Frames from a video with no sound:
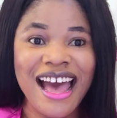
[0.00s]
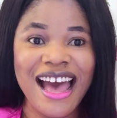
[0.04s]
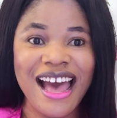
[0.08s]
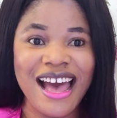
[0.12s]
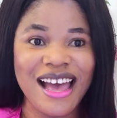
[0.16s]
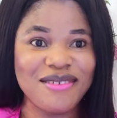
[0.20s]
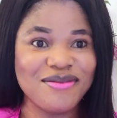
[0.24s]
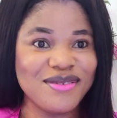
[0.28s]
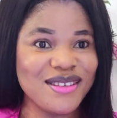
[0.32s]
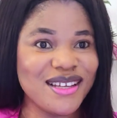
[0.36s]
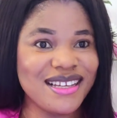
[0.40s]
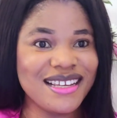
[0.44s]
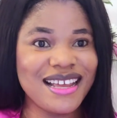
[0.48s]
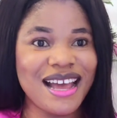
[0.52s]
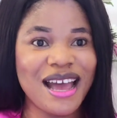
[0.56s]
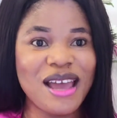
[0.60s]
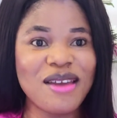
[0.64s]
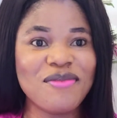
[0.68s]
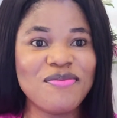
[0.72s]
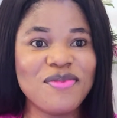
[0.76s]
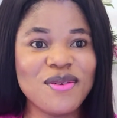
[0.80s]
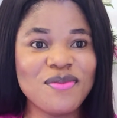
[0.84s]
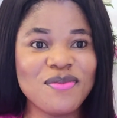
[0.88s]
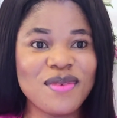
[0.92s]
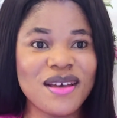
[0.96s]
I'm not
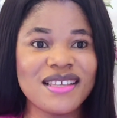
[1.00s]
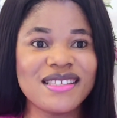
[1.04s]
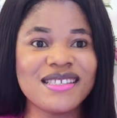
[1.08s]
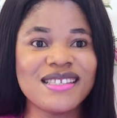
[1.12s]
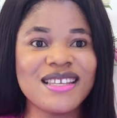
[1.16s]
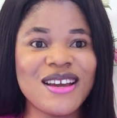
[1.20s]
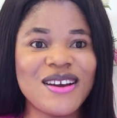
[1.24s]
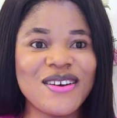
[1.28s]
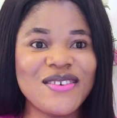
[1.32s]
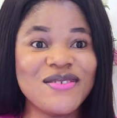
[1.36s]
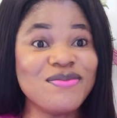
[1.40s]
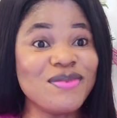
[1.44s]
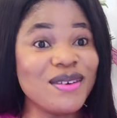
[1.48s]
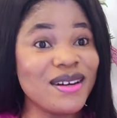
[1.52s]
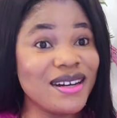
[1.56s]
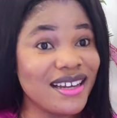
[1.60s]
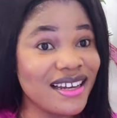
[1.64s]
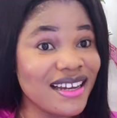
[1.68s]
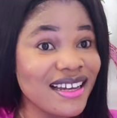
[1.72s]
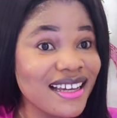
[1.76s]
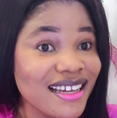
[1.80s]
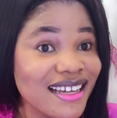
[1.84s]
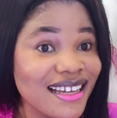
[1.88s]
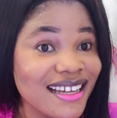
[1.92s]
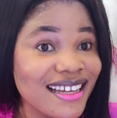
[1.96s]
hyping myself,
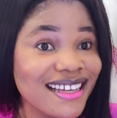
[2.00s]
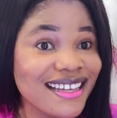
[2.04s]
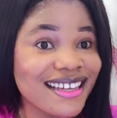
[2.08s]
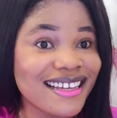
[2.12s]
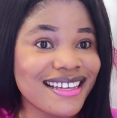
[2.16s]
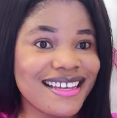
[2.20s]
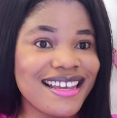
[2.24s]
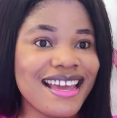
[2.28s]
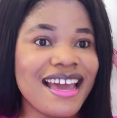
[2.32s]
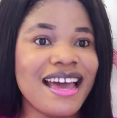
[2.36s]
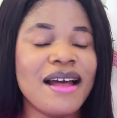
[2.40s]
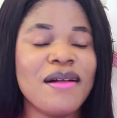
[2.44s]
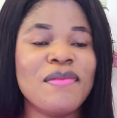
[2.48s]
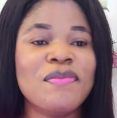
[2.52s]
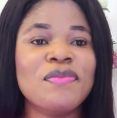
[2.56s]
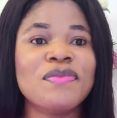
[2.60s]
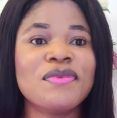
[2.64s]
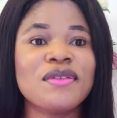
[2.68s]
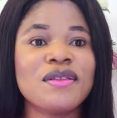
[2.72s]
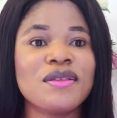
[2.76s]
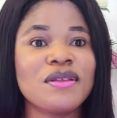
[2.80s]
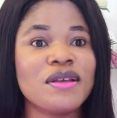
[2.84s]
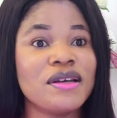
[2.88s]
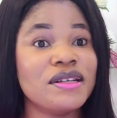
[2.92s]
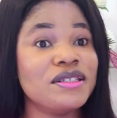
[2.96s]
but yeah,
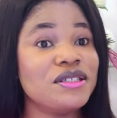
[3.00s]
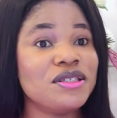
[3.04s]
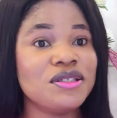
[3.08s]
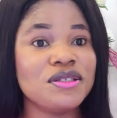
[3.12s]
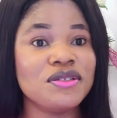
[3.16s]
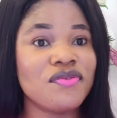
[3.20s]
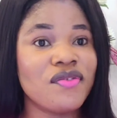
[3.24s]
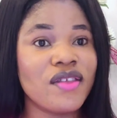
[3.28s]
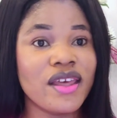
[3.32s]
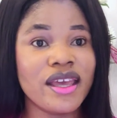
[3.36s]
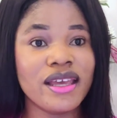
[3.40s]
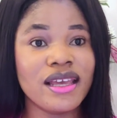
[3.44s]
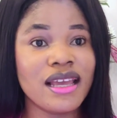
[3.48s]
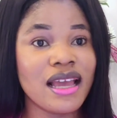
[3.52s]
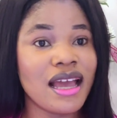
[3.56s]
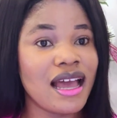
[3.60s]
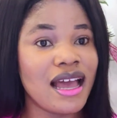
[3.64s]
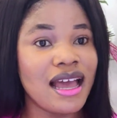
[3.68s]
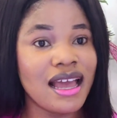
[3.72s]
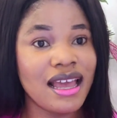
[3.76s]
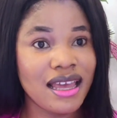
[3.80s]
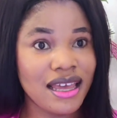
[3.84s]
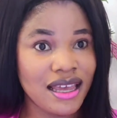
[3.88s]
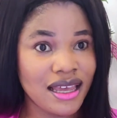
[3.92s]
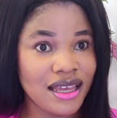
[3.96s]
don't you think?
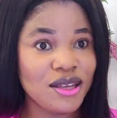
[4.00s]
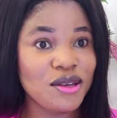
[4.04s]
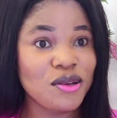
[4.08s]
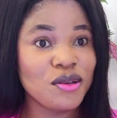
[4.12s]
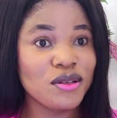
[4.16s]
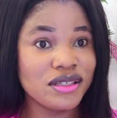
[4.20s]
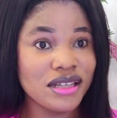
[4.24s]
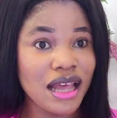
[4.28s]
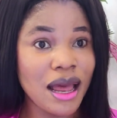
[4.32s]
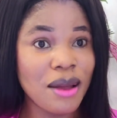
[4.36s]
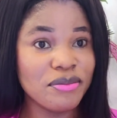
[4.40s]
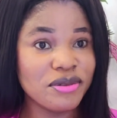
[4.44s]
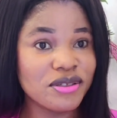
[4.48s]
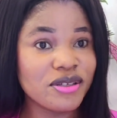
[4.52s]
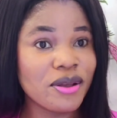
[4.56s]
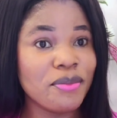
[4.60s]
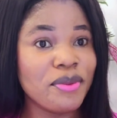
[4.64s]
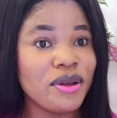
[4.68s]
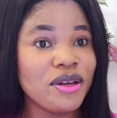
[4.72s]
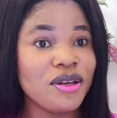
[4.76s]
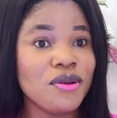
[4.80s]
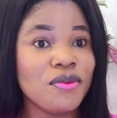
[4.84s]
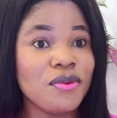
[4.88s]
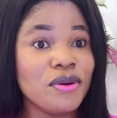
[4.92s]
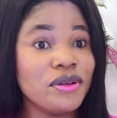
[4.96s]
I'm
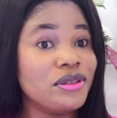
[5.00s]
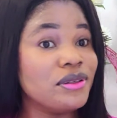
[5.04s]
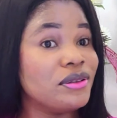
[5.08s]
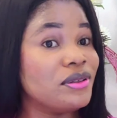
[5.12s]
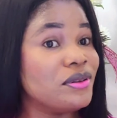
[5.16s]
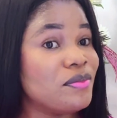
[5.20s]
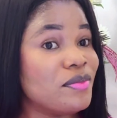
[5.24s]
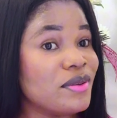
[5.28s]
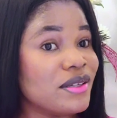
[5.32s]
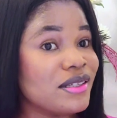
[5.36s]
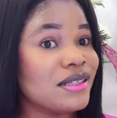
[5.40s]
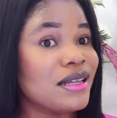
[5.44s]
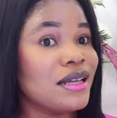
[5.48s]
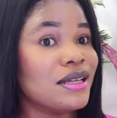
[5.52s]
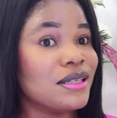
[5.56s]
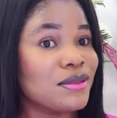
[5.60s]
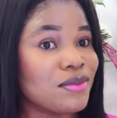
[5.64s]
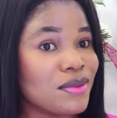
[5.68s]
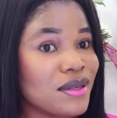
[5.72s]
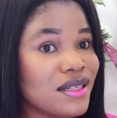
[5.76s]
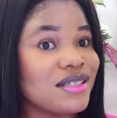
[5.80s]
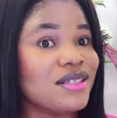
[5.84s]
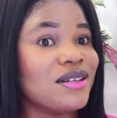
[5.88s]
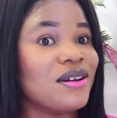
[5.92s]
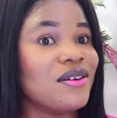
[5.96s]
somebody you want to do business
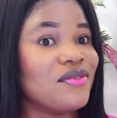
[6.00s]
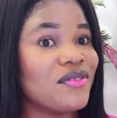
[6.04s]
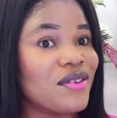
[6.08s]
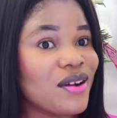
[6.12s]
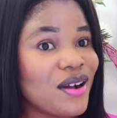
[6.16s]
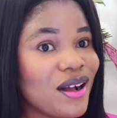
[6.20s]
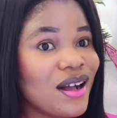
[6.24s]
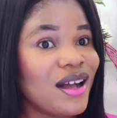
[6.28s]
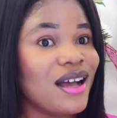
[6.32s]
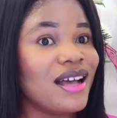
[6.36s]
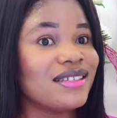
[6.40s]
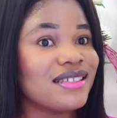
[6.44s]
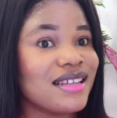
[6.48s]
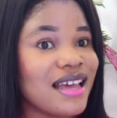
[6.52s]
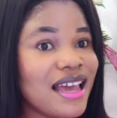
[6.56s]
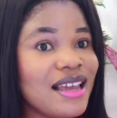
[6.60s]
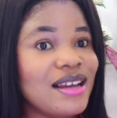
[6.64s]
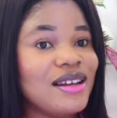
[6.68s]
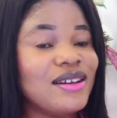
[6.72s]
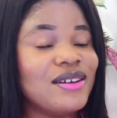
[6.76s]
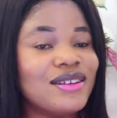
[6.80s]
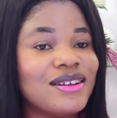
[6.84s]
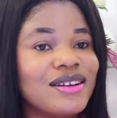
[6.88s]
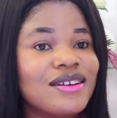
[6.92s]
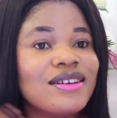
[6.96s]
with. Of course, I
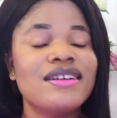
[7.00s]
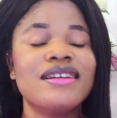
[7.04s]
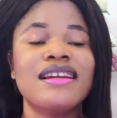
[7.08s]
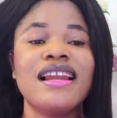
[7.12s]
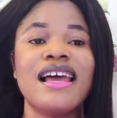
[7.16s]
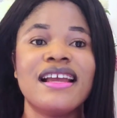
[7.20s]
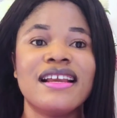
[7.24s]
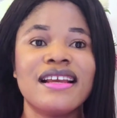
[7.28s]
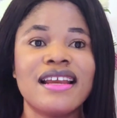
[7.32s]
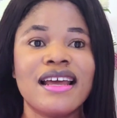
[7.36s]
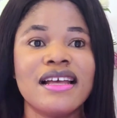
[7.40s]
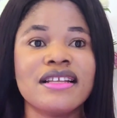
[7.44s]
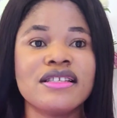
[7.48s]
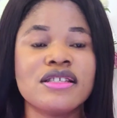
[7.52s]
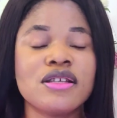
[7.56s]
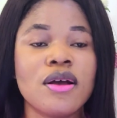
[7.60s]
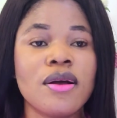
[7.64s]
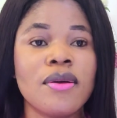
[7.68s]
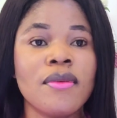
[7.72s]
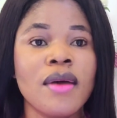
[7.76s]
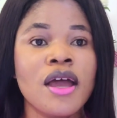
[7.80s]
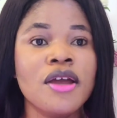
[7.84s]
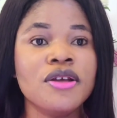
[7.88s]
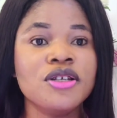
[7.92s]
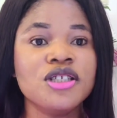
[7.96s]
look good like that.
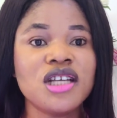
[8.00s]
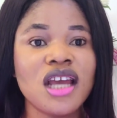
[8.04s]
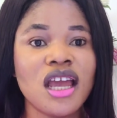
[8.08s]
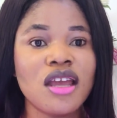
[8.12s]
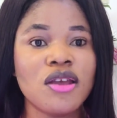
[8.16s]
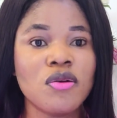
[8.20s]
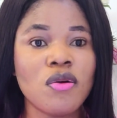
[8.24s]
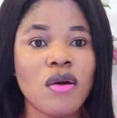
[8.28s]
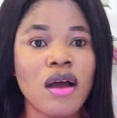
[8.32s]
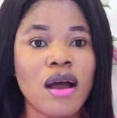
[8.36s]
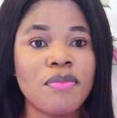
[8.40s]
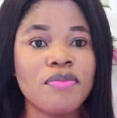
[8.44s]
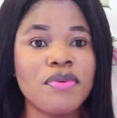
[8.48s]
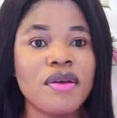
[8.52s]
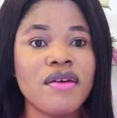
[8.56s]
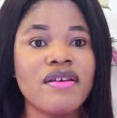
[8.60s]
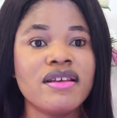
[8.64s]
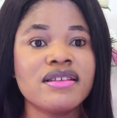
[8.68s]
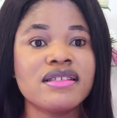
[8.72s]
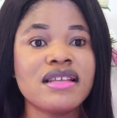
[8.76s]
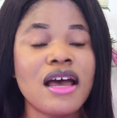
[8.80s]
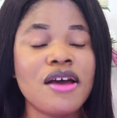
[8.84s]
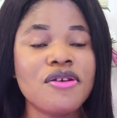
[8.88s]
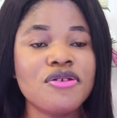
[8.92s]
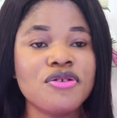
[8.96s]
So check your
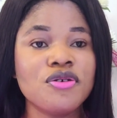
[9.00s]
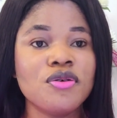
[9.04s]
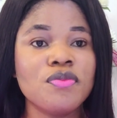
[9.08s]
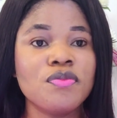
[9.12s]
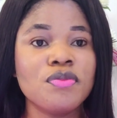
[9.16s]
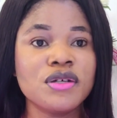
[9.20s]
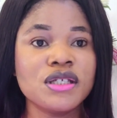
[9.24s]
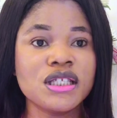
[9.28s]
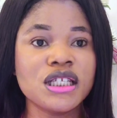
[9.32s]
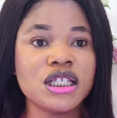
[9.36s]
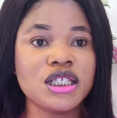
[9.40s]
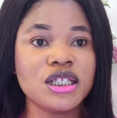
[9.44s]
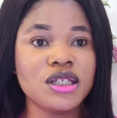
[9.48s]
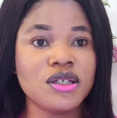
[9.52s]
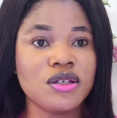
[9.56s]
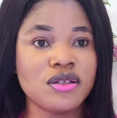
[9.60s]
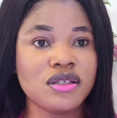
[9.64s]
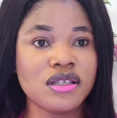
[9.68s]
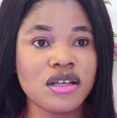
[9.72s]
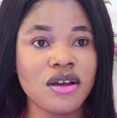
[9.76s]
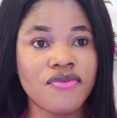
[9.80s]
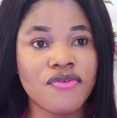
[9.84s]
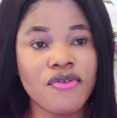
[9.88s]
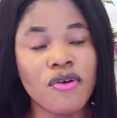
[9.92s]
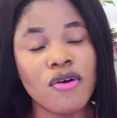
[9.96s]
appearance. How do you position
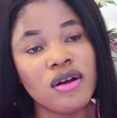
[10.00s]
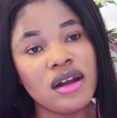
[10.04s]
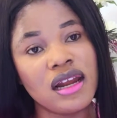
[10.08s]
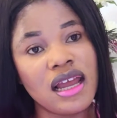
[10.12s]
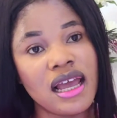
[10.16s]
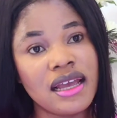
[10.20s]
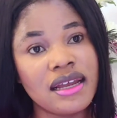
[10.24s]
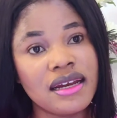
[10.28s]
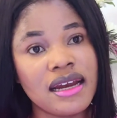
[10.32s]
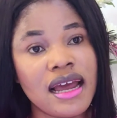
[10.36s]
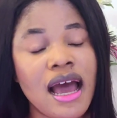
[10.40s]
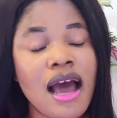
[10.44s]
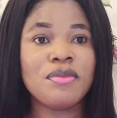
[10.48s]
yourself online?